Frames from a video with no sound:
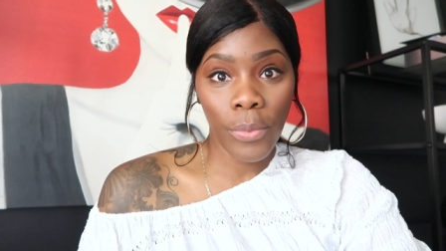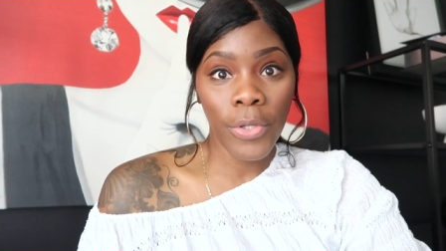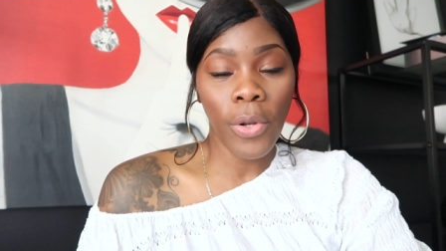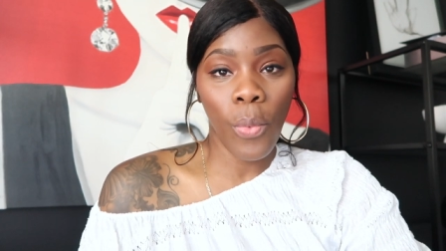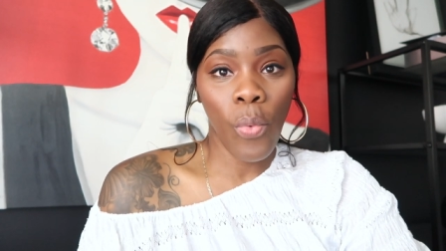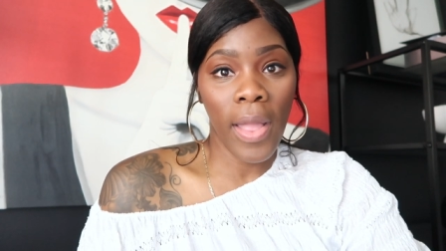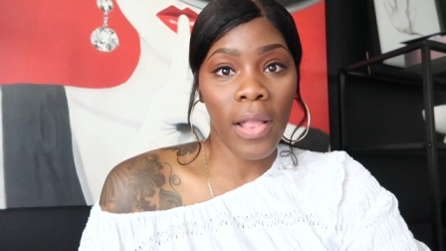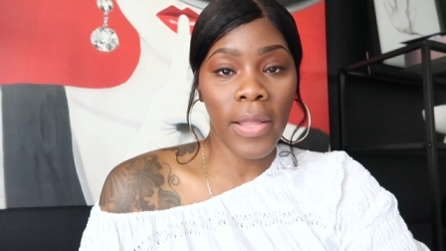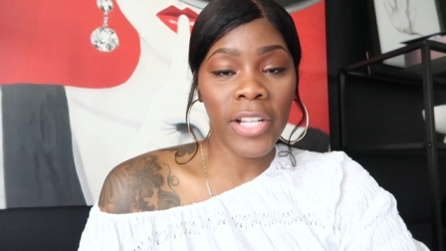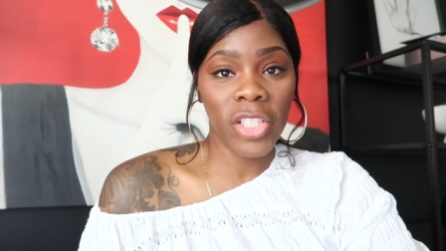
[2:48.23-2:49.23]
you know,
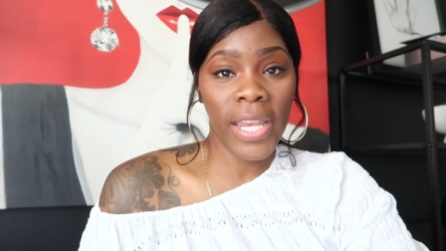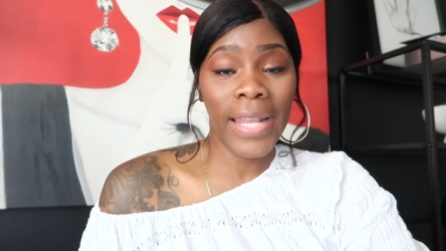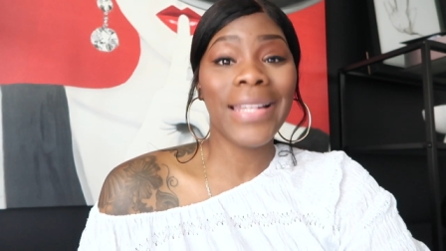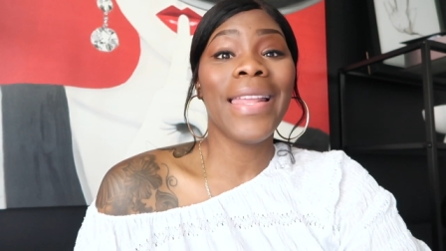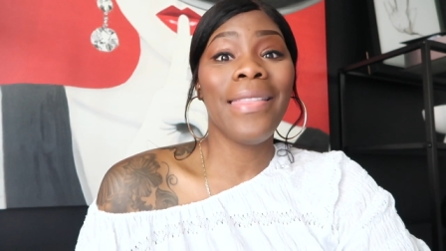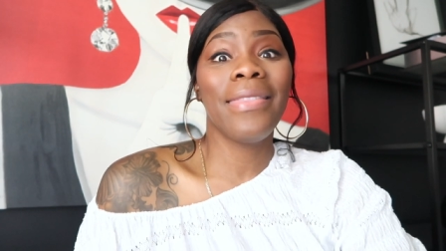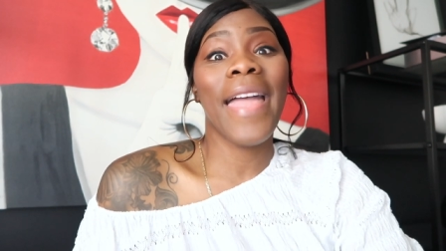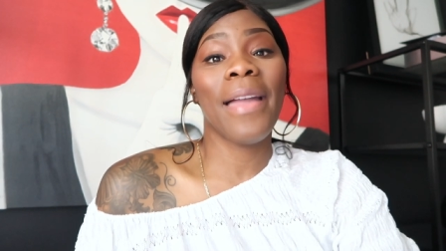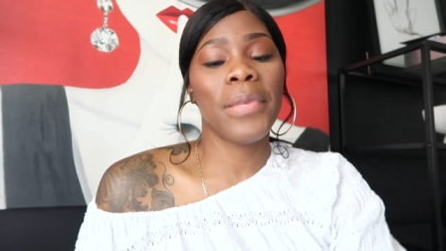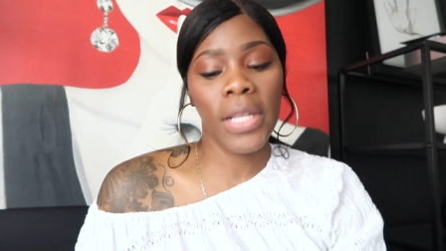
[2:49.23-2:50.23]
well educated in
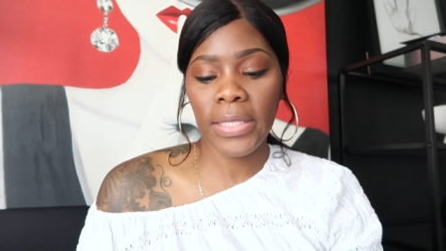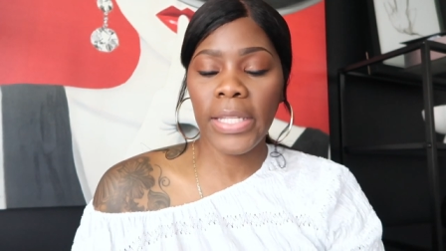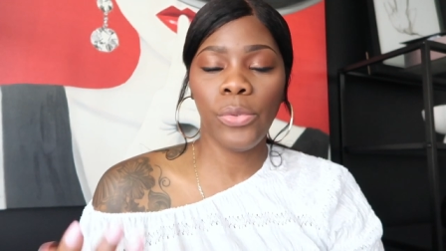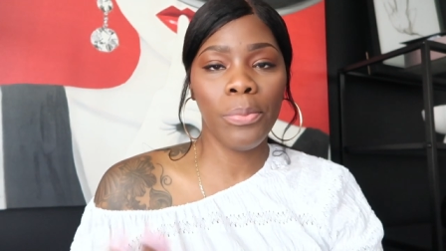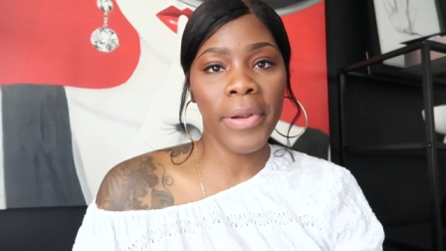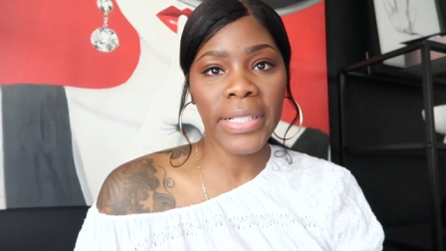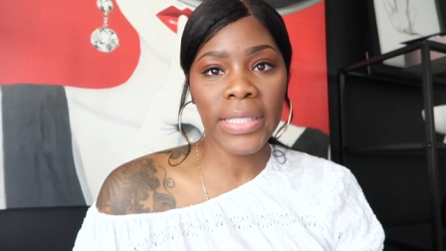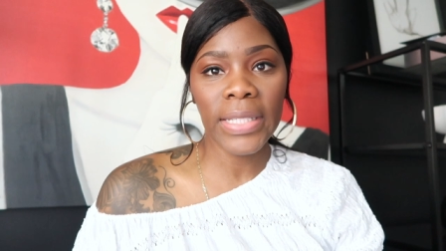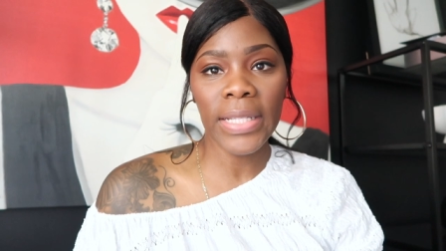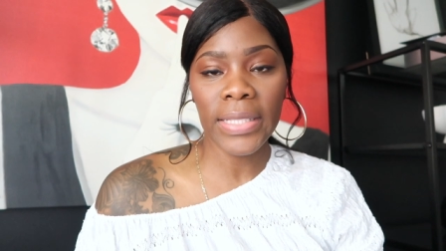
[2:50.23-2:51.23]
that because they do
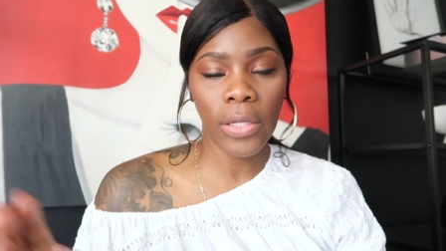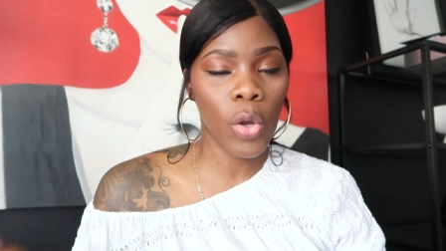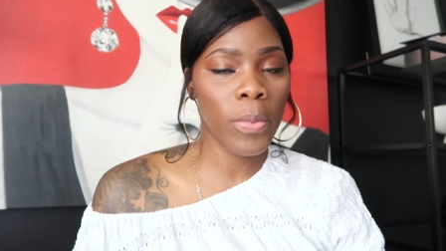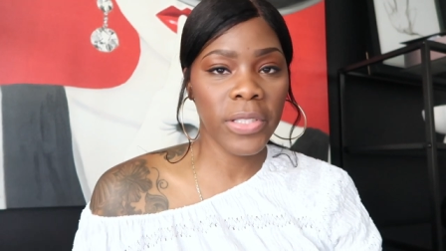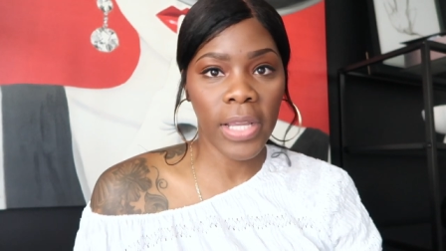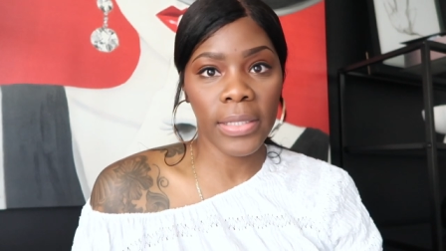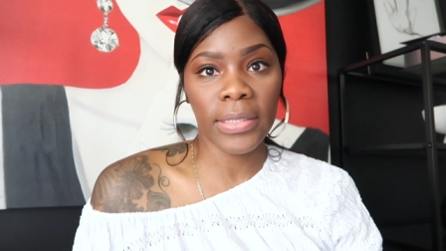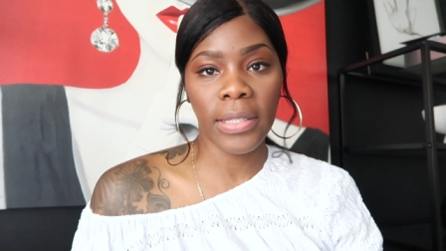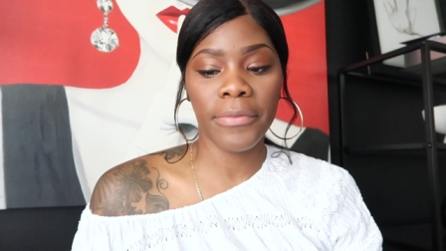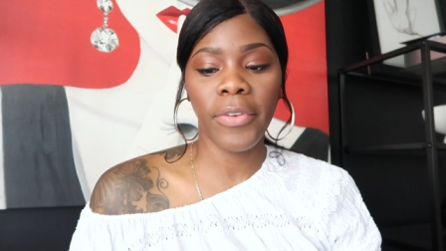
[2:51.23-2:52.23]
braces and a whole bunch of other
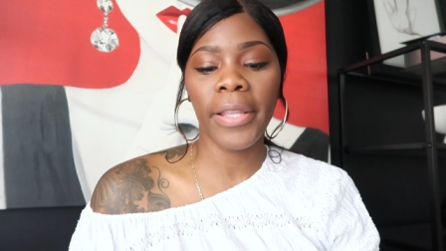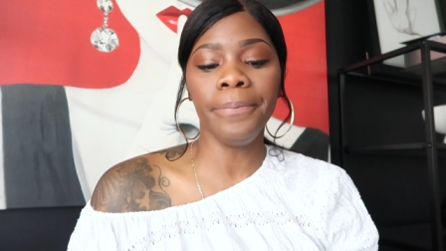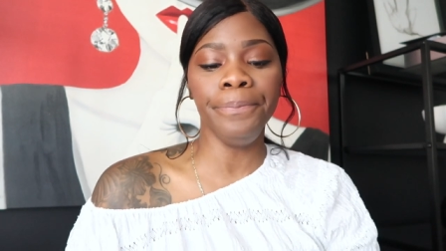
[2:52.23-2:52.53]
stuff, right?